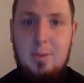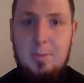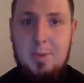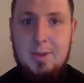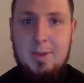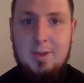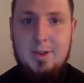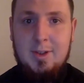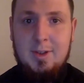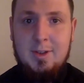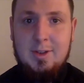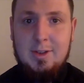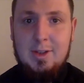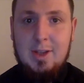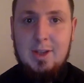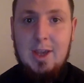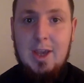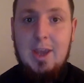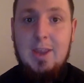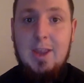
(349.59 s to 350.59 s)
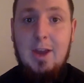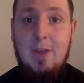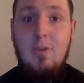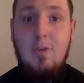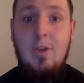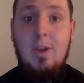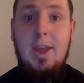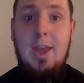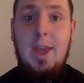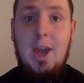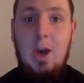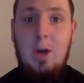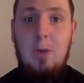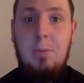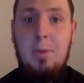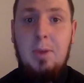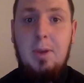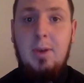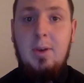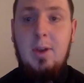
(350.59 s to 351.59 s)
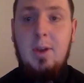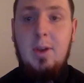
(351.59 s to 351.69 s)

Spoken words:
business that are really helping